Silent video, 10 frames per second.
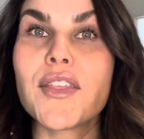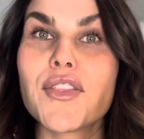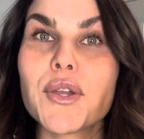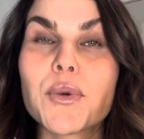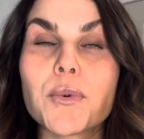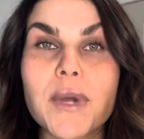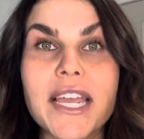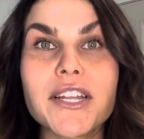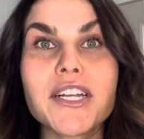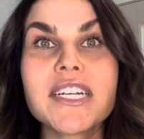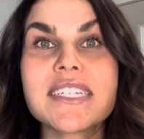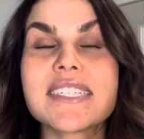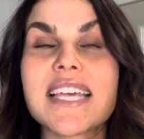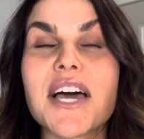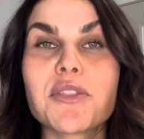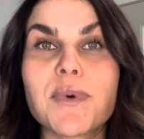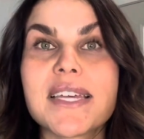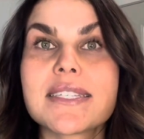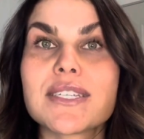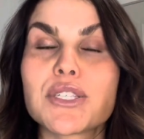The Greater
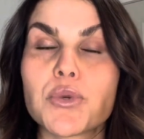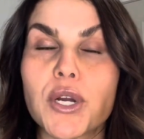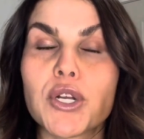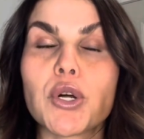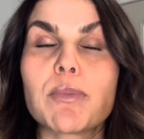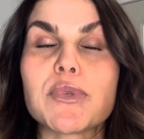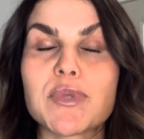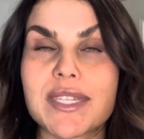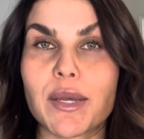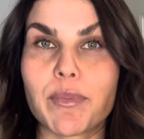Southwest Historical Museum.